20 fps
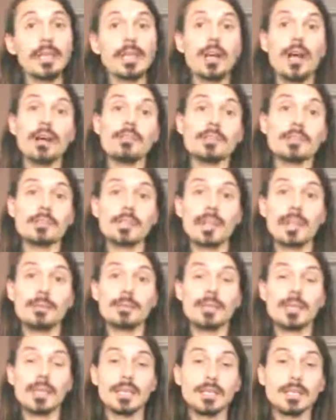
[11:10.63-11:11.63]
Like
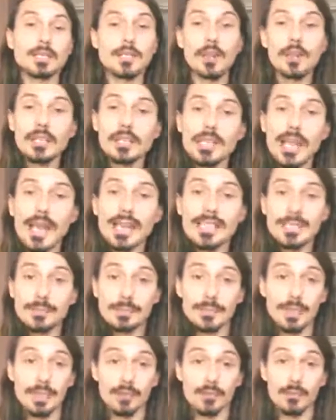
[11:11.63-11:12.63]
oftentimes they can start a task,
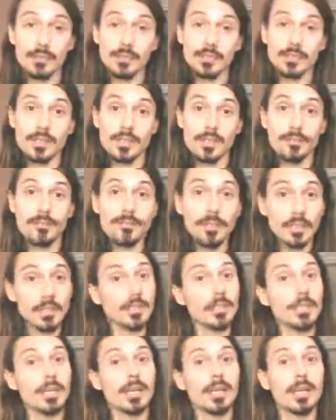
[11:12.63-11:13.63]
but they don't necessarily
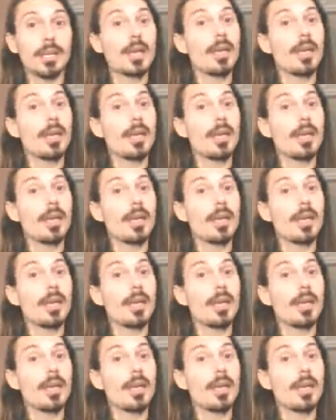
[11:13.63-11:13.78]
finish it.